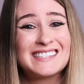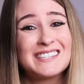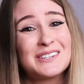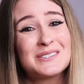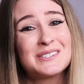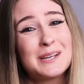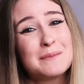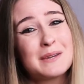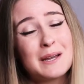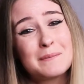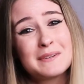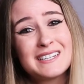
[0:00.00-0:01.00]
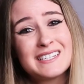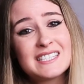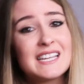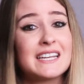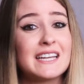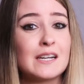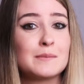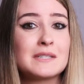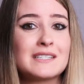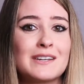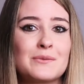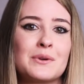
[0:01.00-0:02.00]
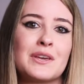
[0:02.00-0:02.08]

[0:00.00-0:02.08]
so some companies like Amazon will